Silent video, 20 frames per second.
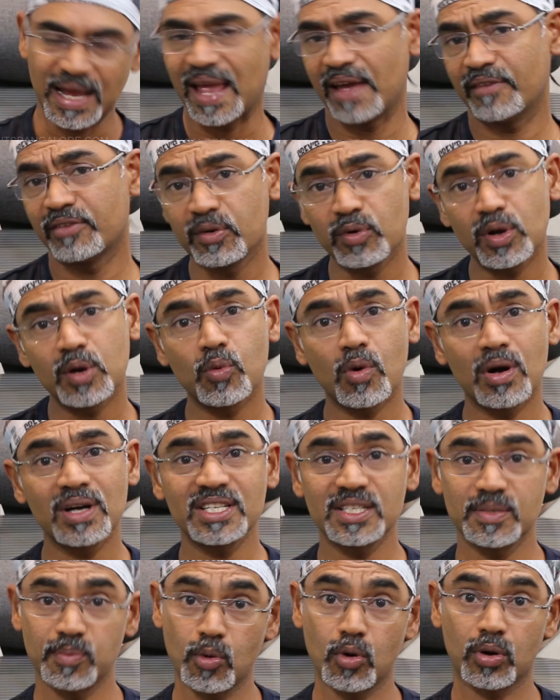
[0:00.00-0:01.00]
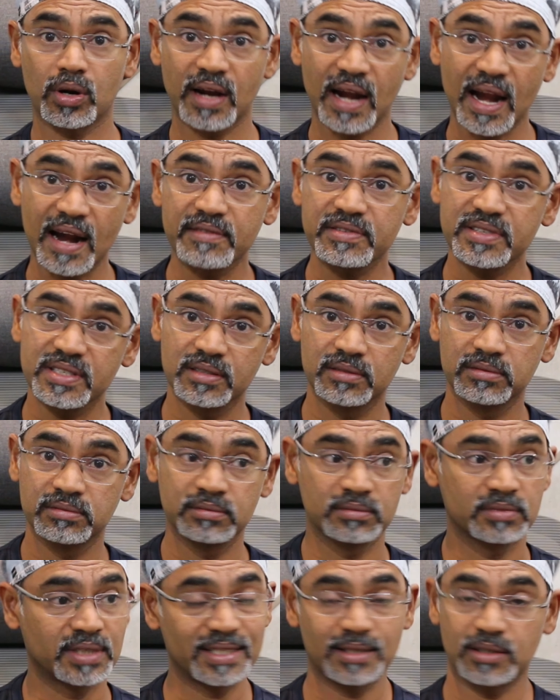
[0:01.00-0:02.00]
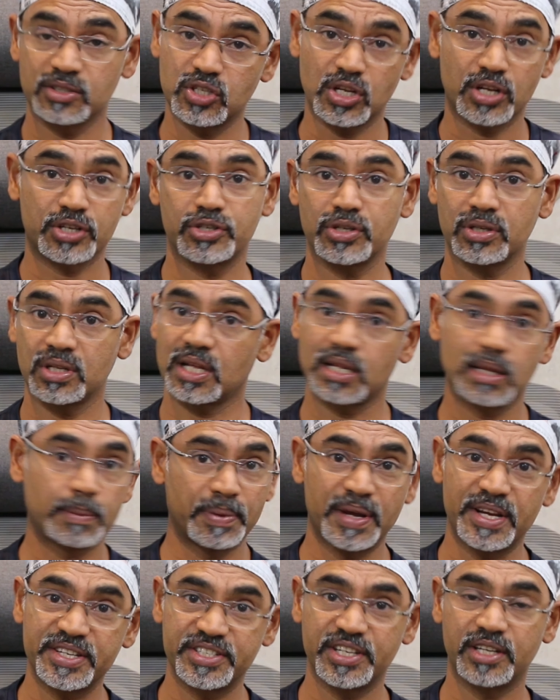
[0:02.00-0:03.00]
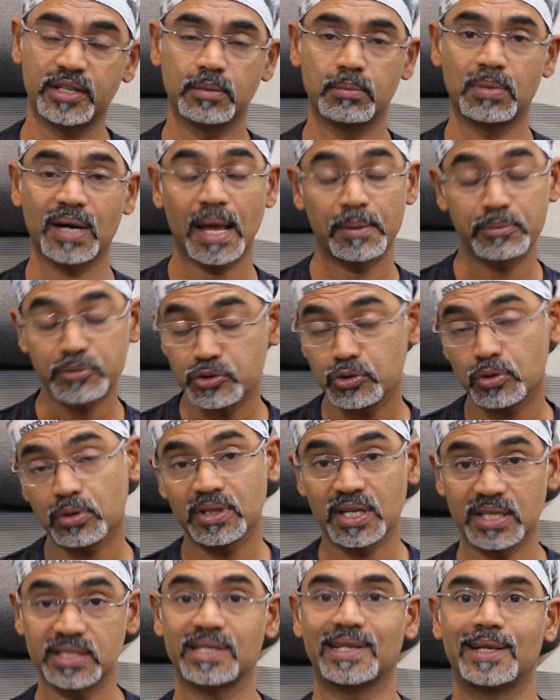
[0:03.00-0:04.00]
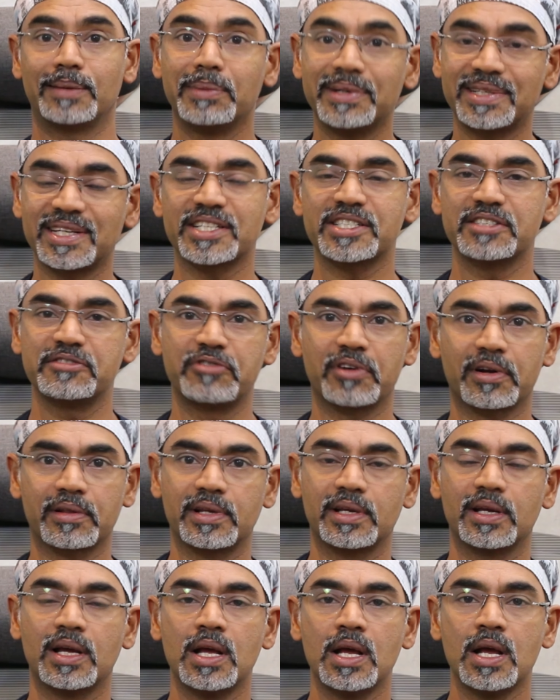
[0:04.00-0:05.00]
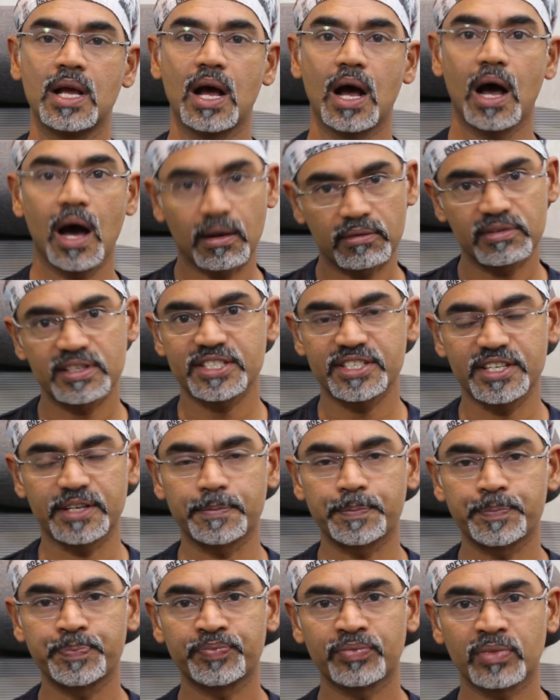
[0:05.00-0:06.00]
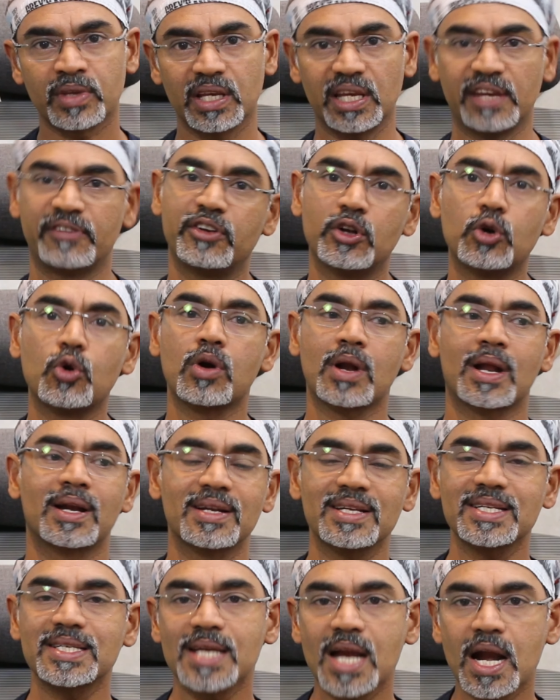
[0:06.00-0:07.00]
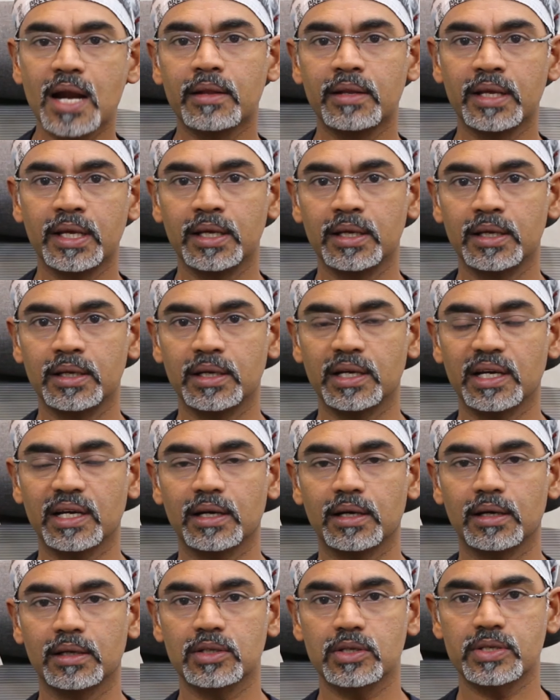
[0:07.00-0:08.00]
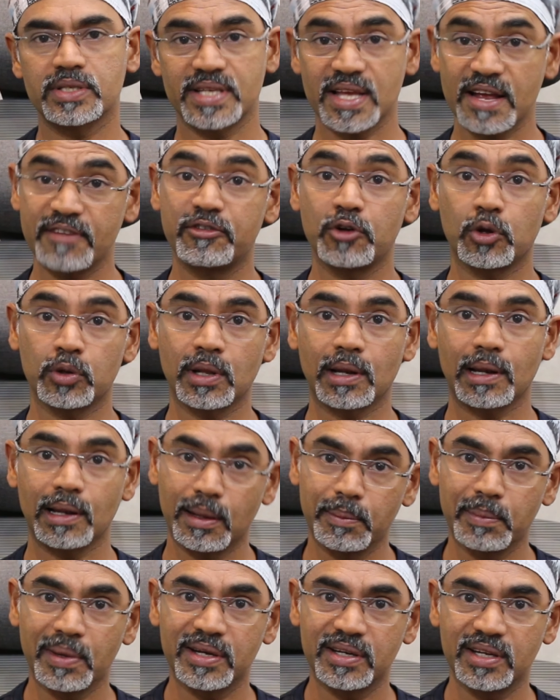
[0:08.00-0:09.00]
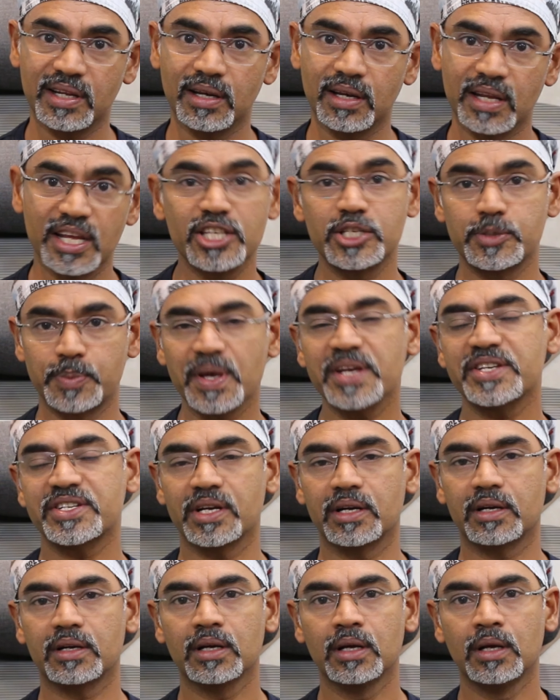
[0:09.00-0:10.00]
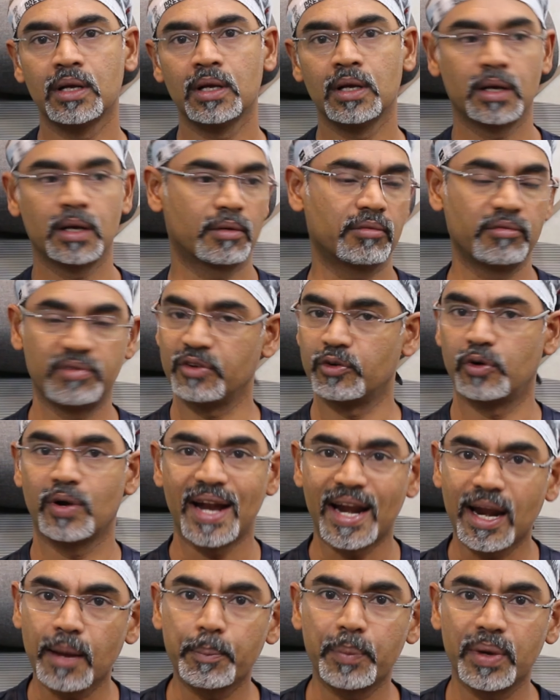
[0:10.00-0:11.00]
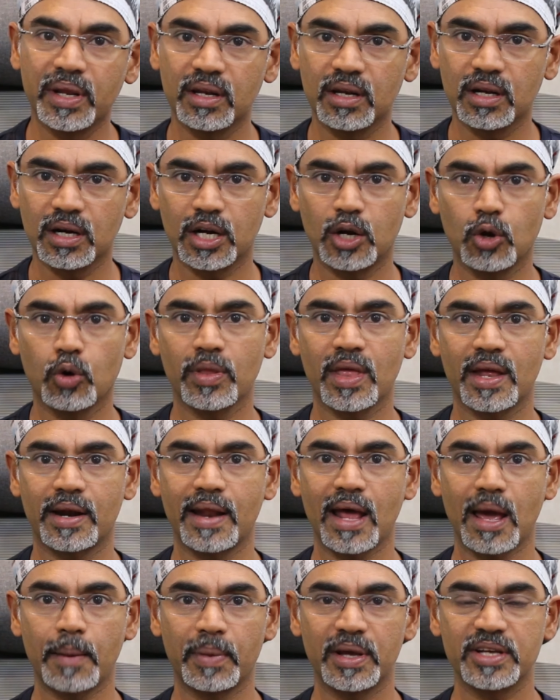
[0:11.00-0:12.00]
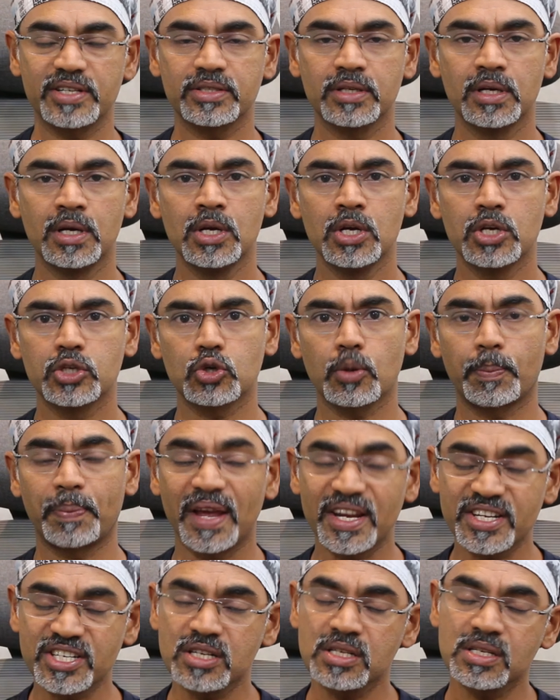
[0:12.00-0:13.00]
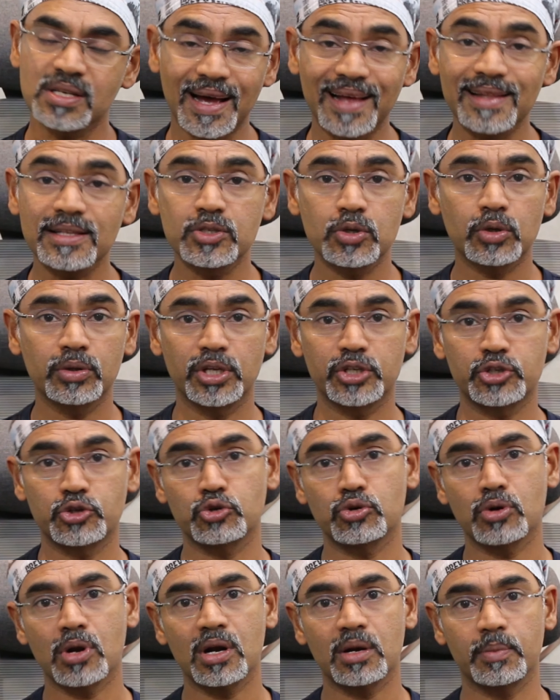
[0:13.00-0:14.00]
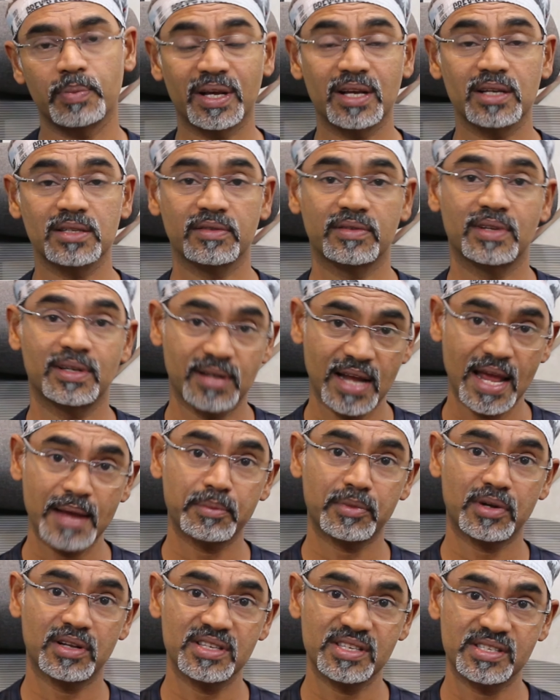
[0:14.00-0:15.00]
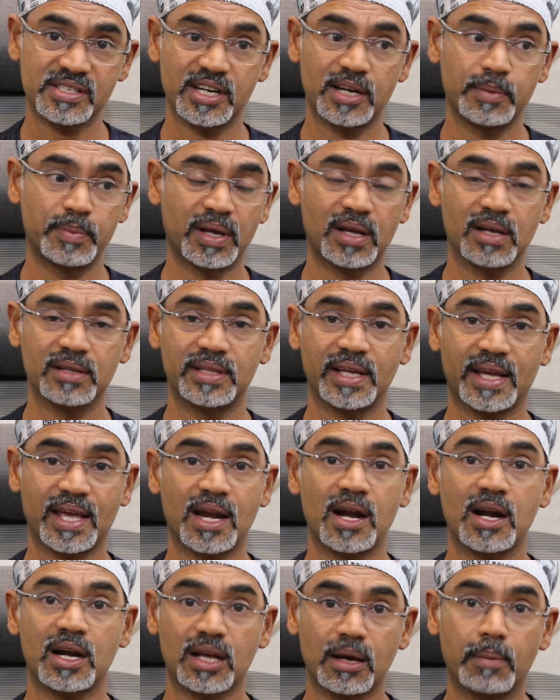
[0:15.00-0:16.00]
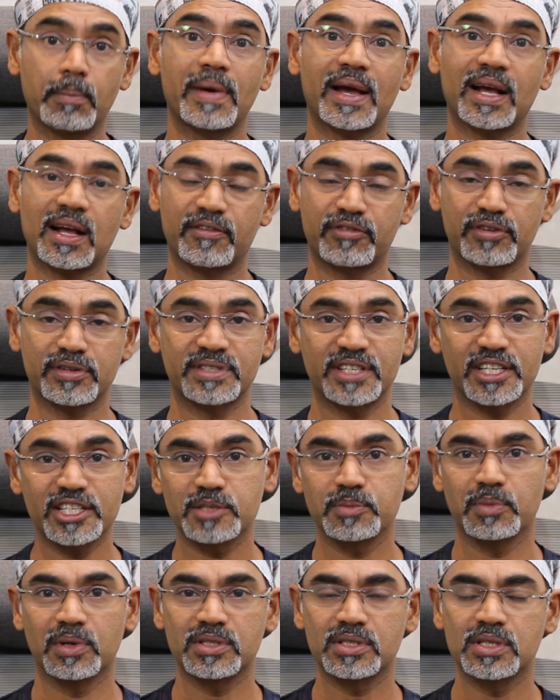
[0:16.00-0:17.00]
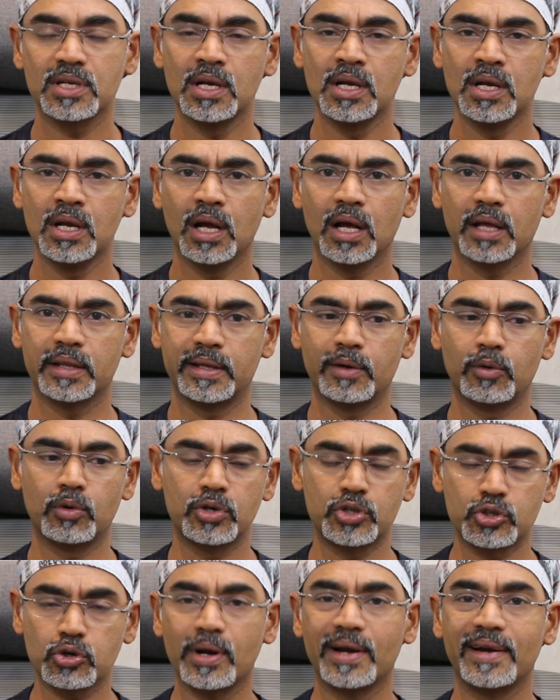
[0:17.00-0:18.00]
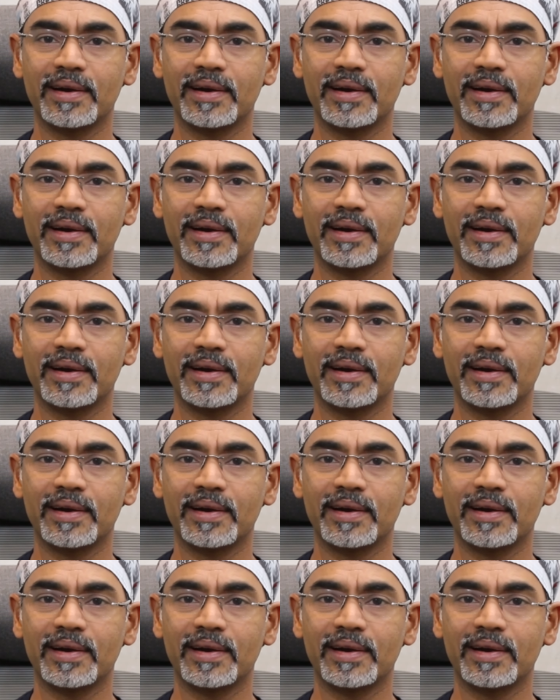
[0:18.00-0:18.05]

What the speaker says: everyone wants more grafts, either surgeon or the patient, but I'm sure there is a limitation for the harvesting. If you don't understand the safe donor limit in each patient, we would end up in donor damage. So patients also, they should not, because of the time constraint, because they cannot come back after 6 months, they would show